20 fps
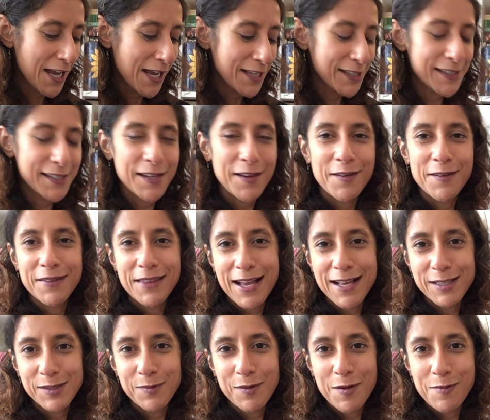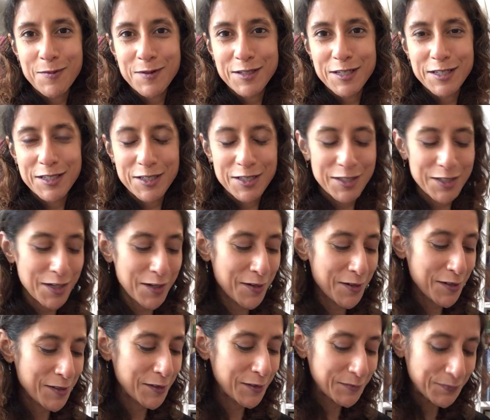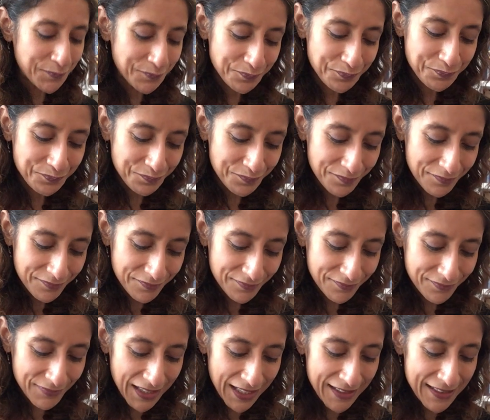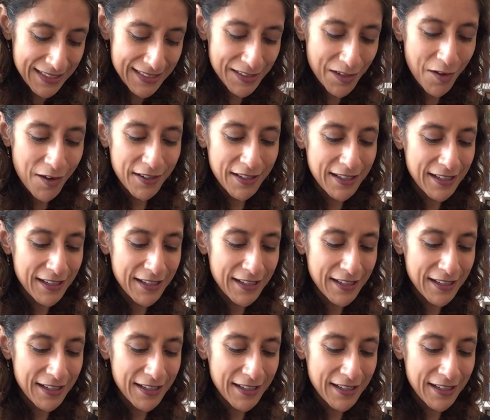So that's why I wanted to show you this card.